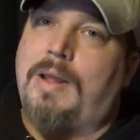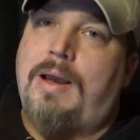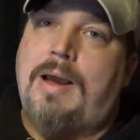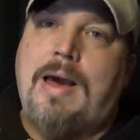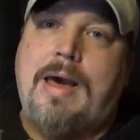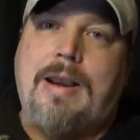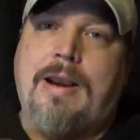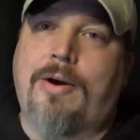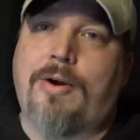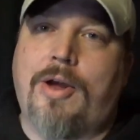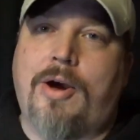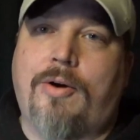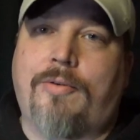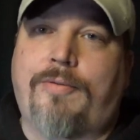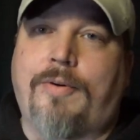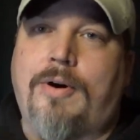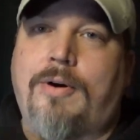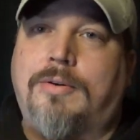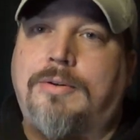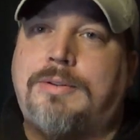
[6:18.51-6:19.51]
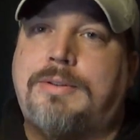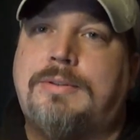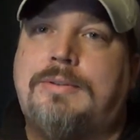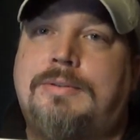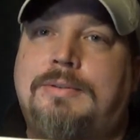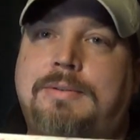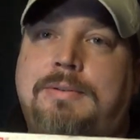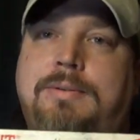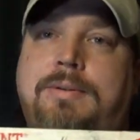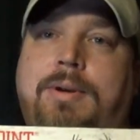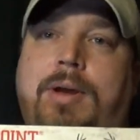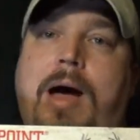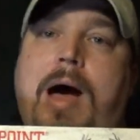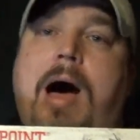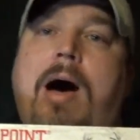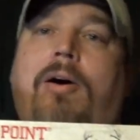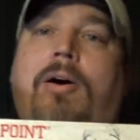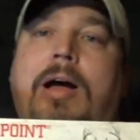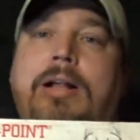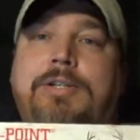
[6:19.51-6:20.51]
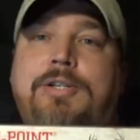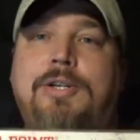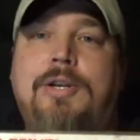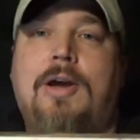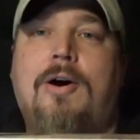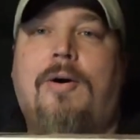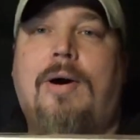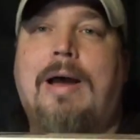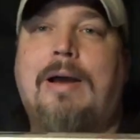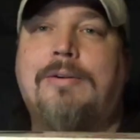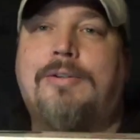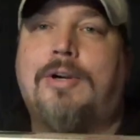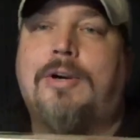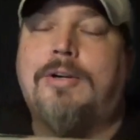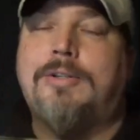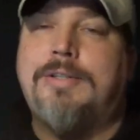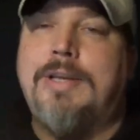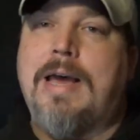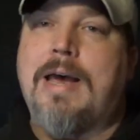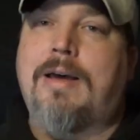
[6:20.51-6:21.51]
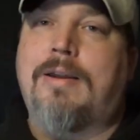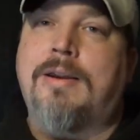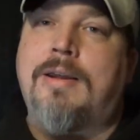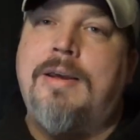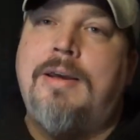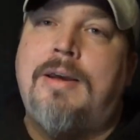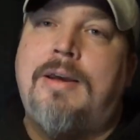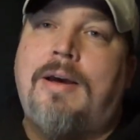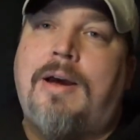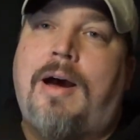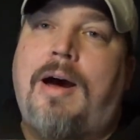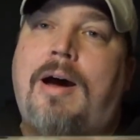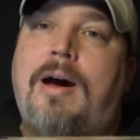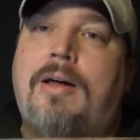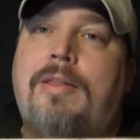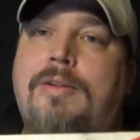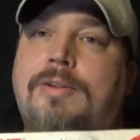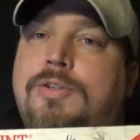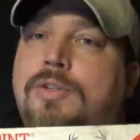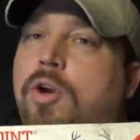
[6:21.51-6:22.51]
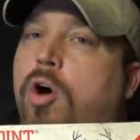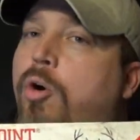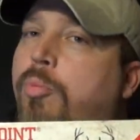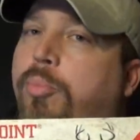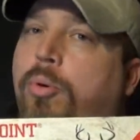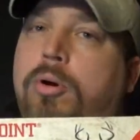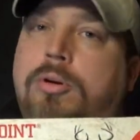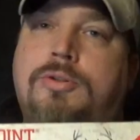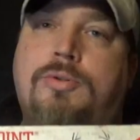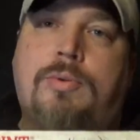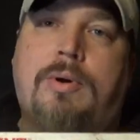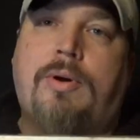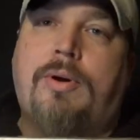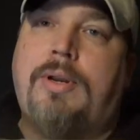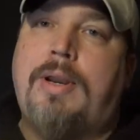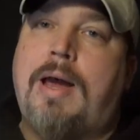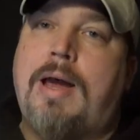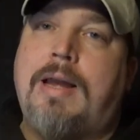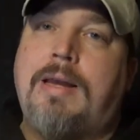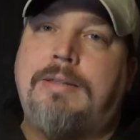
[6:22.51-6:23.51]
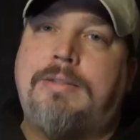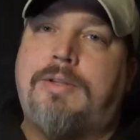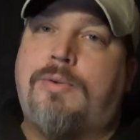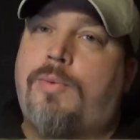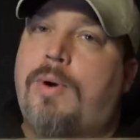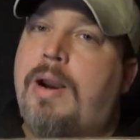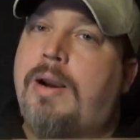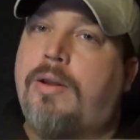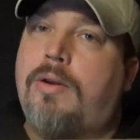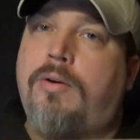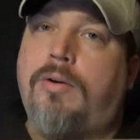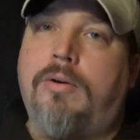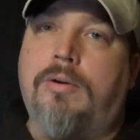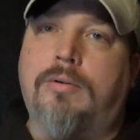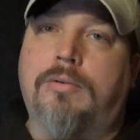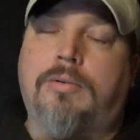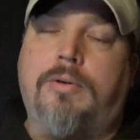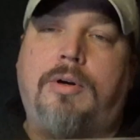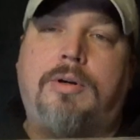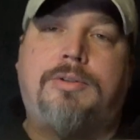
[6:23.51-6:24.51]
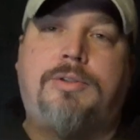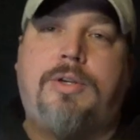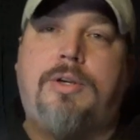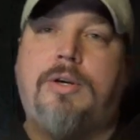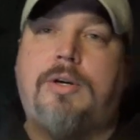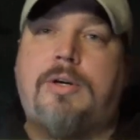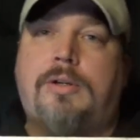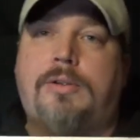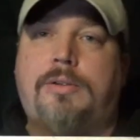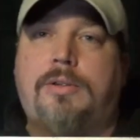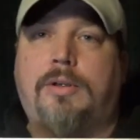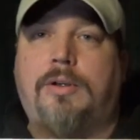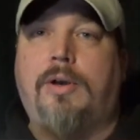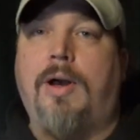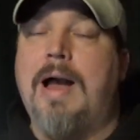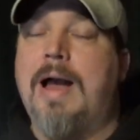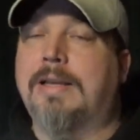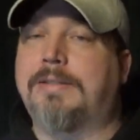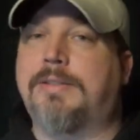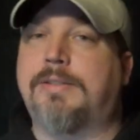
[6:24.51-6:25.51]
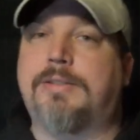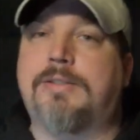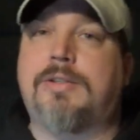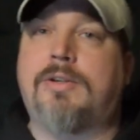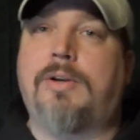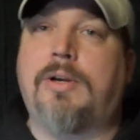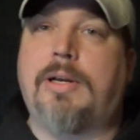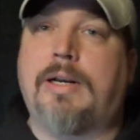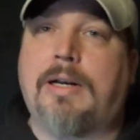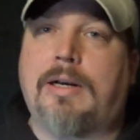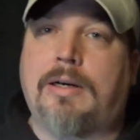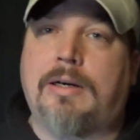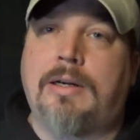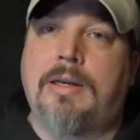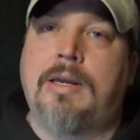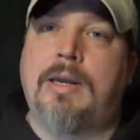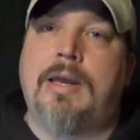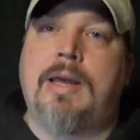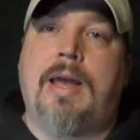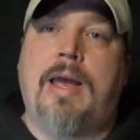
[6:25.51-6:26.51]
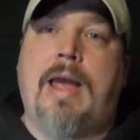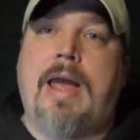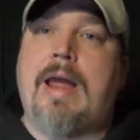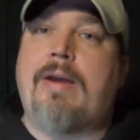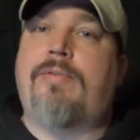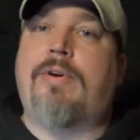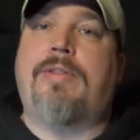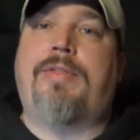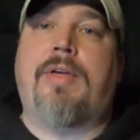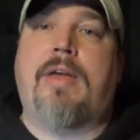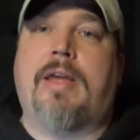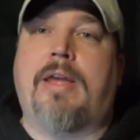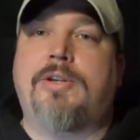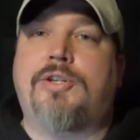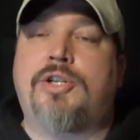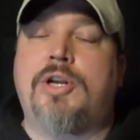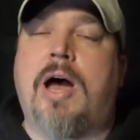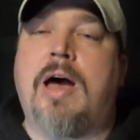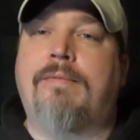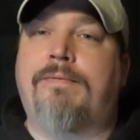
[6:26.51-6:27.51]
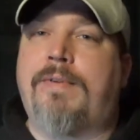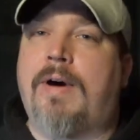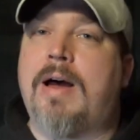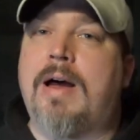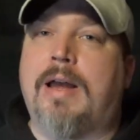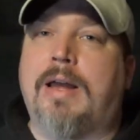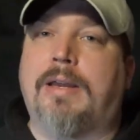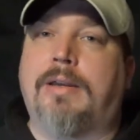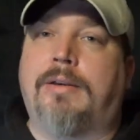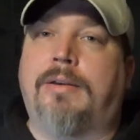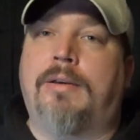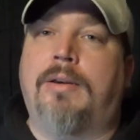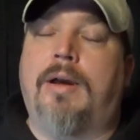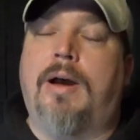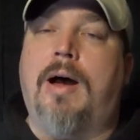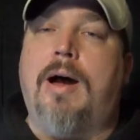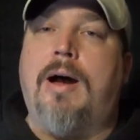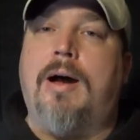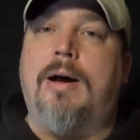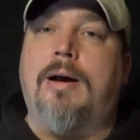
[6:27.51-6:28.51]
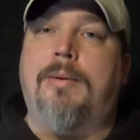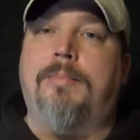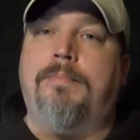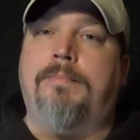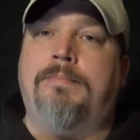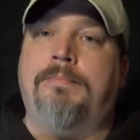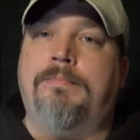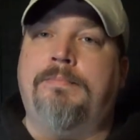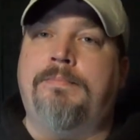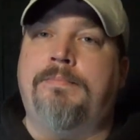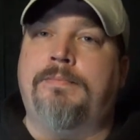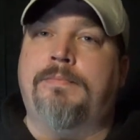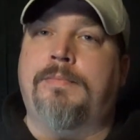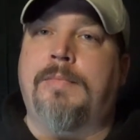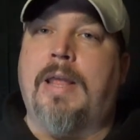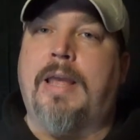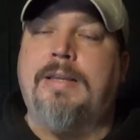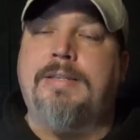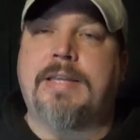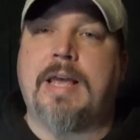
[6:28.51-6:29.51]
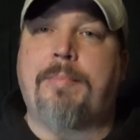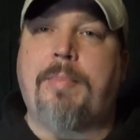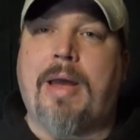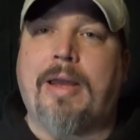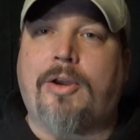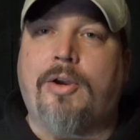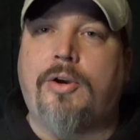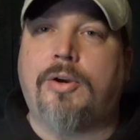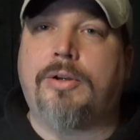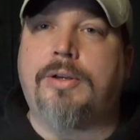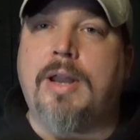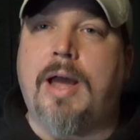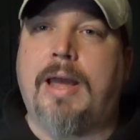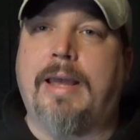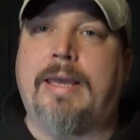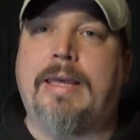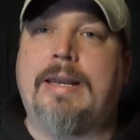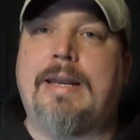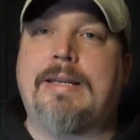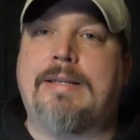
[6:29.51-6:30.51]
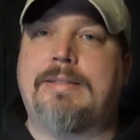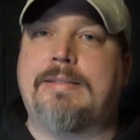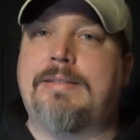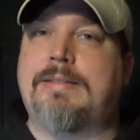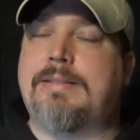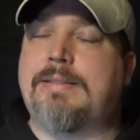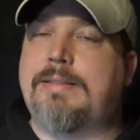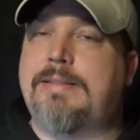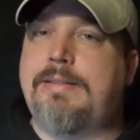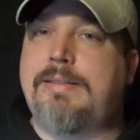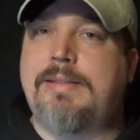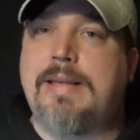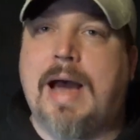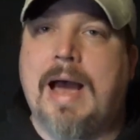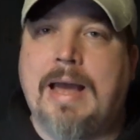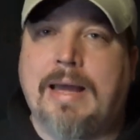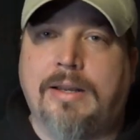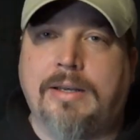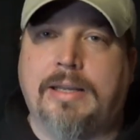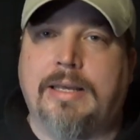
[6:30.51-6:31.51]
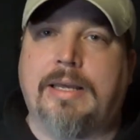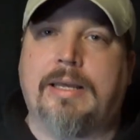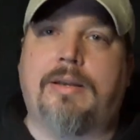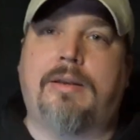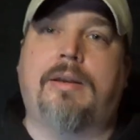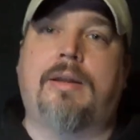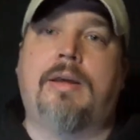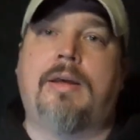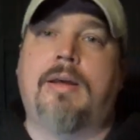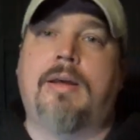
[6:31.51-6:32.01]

I don't know, folks. I'll let you know how it turns out. Uh, the scope looks really nice. The reticle looks good. The glass is clear. Everything is shot fine. Um, except I could not get it dialed in.